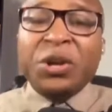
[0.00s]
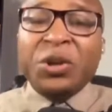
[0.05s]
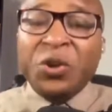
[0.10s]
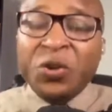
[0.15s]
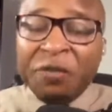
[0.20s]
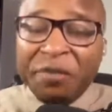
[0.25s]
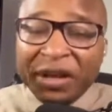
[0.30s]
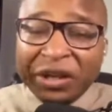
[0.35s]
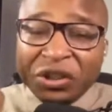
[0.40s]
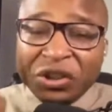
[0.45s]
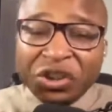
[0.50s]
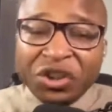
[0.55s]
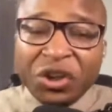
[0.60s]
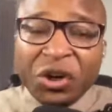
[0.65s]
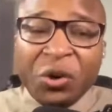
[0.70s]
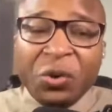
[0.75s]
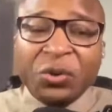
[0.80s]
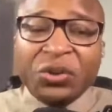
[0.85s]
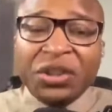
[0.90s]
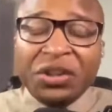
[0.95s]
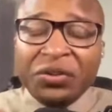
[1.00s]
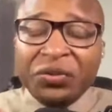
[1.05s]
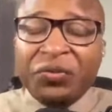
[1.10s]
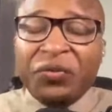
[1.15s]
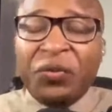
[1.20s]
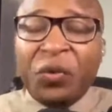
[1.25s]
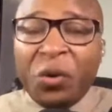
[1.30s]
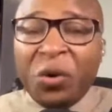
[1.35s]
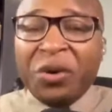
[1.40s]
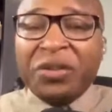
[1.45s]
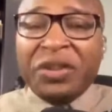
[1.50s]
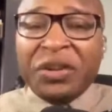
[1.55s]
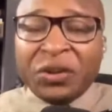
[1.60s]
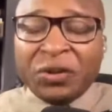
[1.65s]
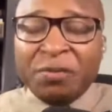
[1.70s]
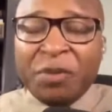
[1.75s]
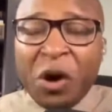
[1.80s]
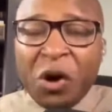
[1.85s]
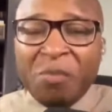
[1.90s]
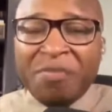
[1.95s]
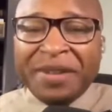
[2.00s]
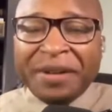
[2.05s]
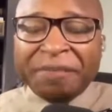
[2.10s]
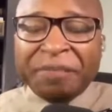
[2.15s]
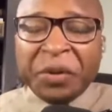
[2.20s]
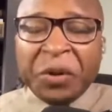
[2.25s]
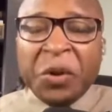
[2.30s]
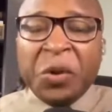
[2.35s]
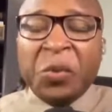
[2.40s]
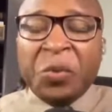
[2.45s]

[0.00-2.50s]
You've been chosen for this moment.